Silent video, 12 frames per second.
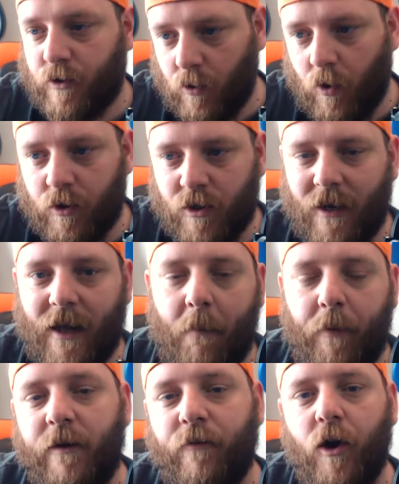So it goes on like that.
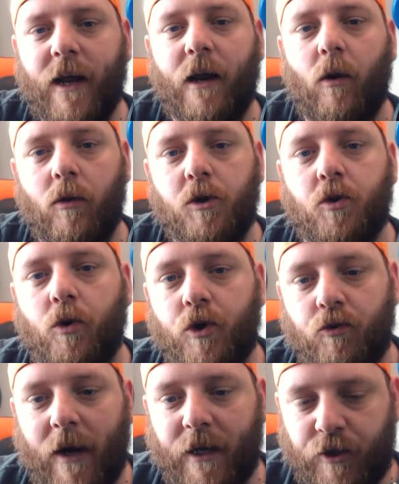But you've got to get all the
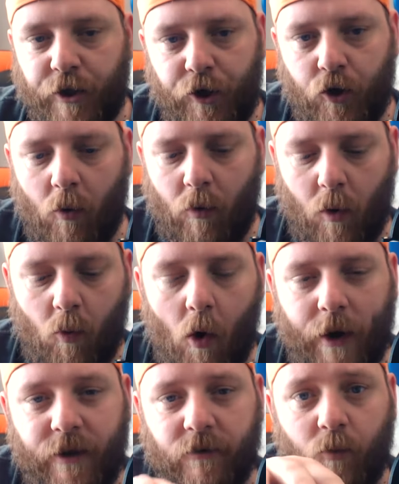zones right. So you don't want to
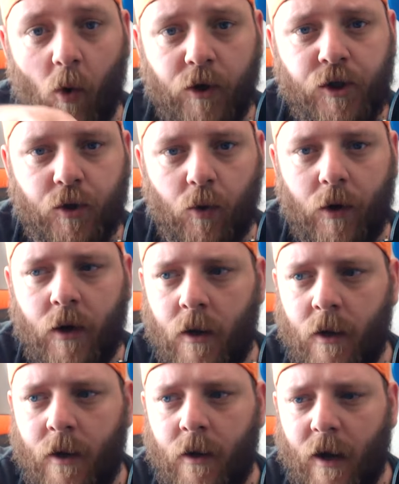walk into one zone
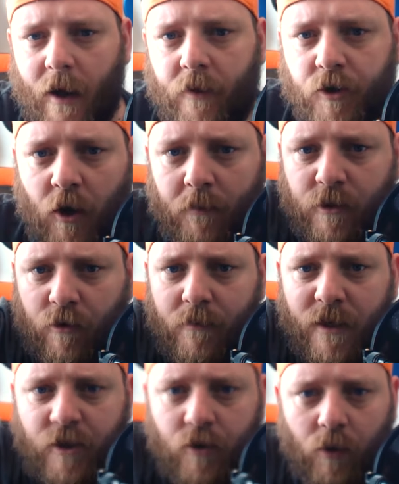and the zombies from
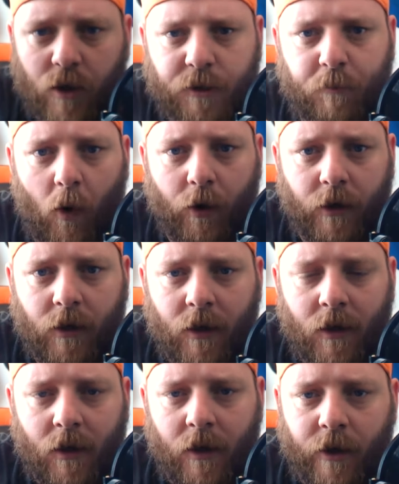this zone are spawning.
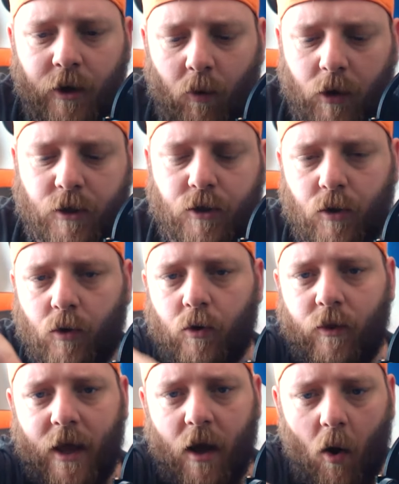You want it so
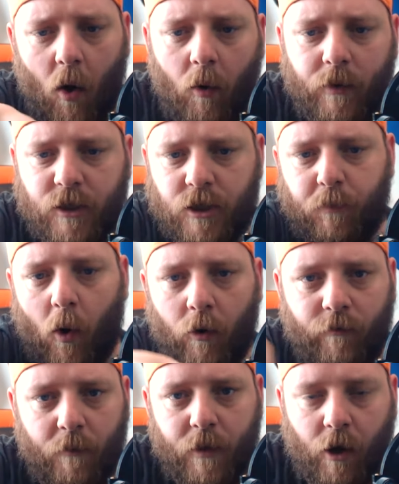they always spawn
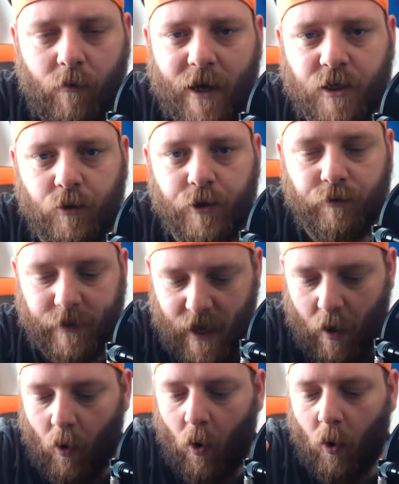from the correct zone you're in.
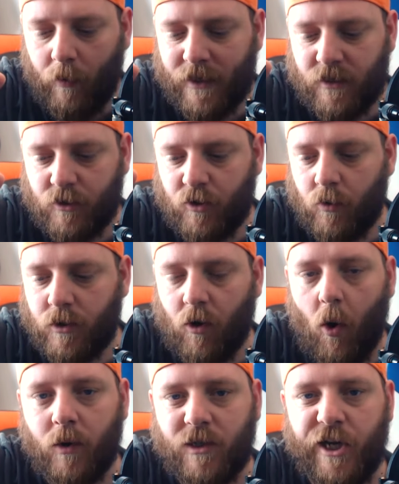Now, zones are
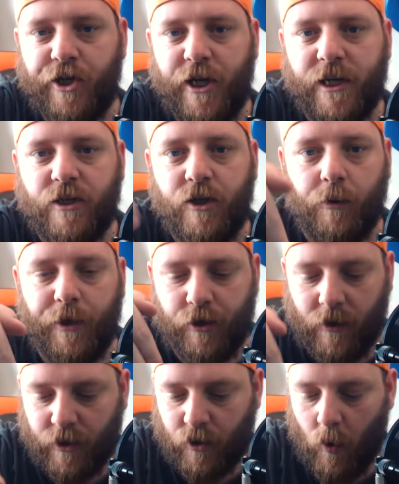always adjacent to each
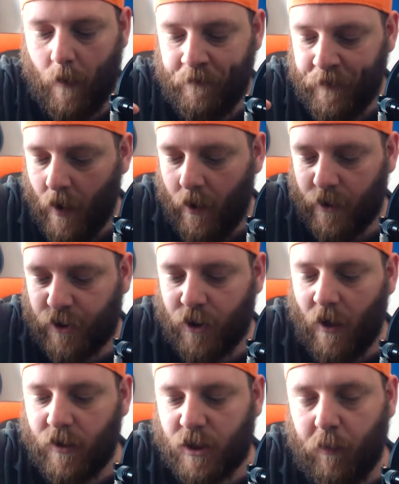other. So you
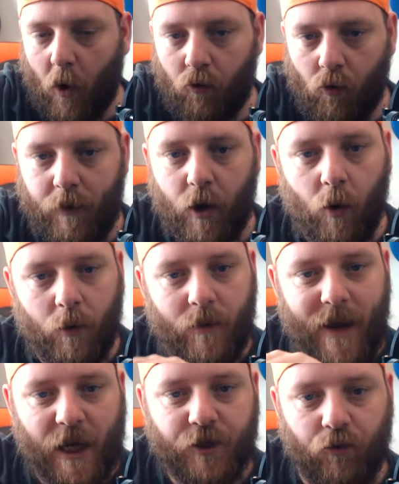start in the spawn room, you go to a
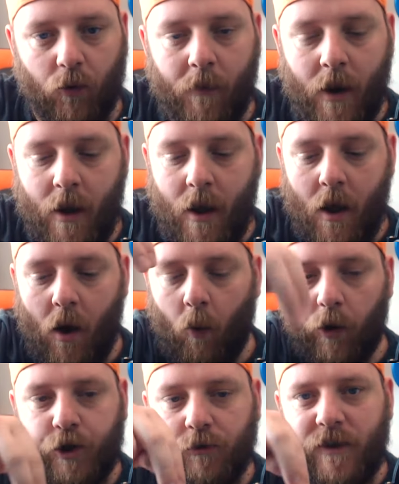next room.
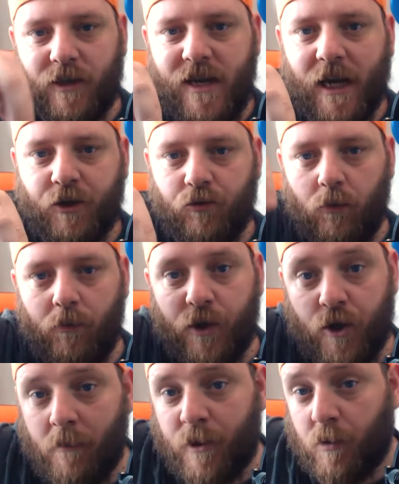Once you're in this next room, the
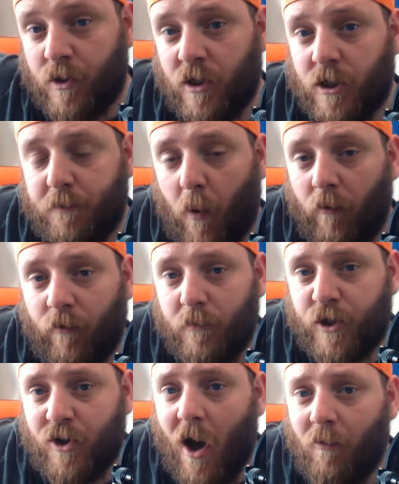zombies will still spawn from the
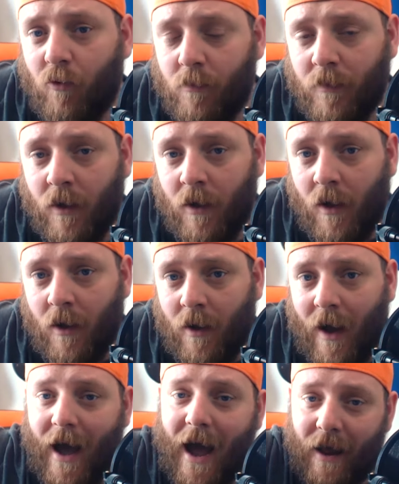start room,
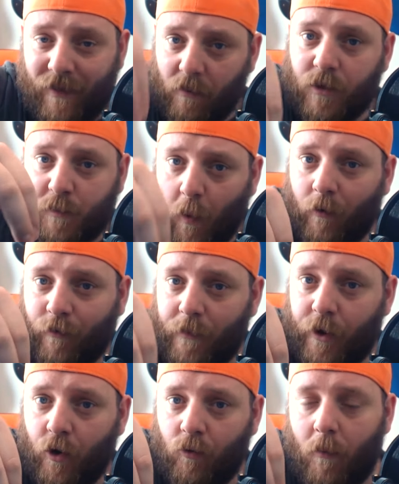and they will spawn from the
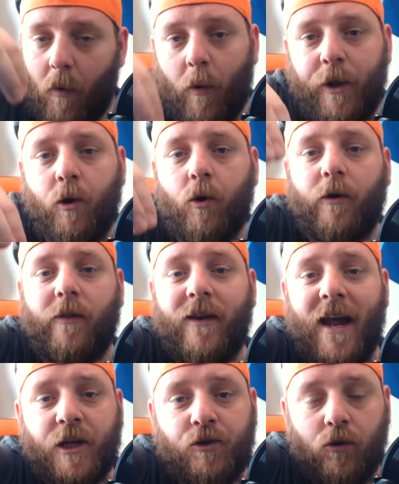new room. But when you go to the
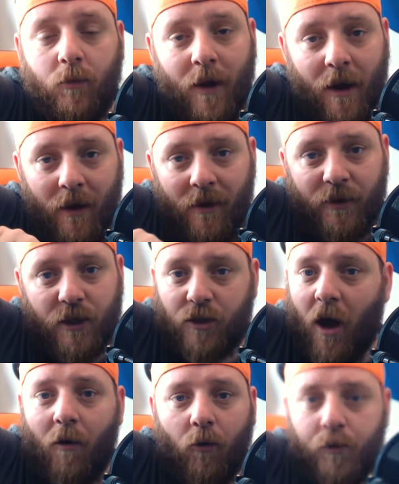next room, the
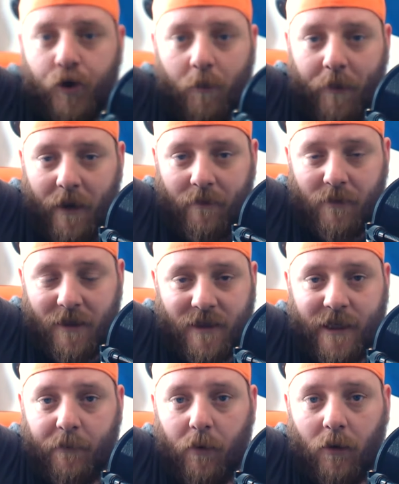start room should be
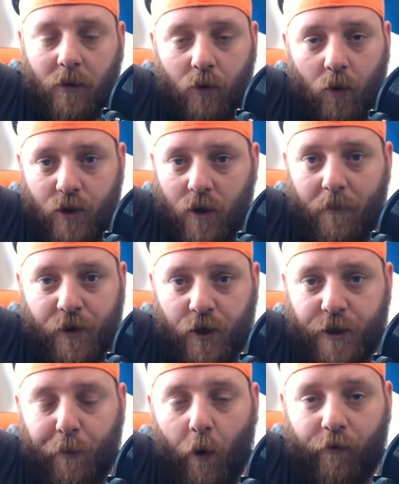disabled. No zombie
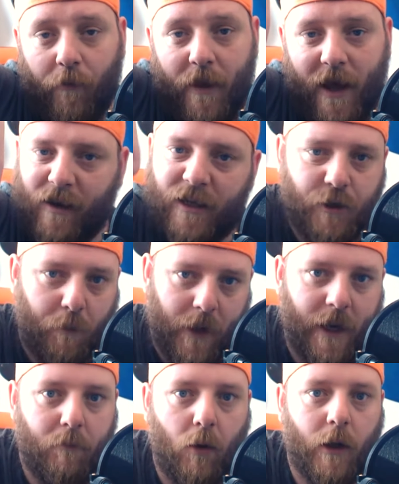should spawn from there unless you're
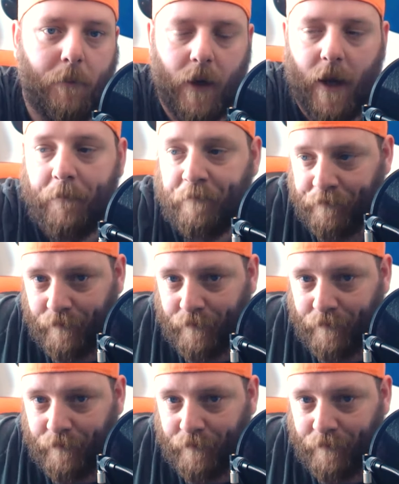playing multiplayer.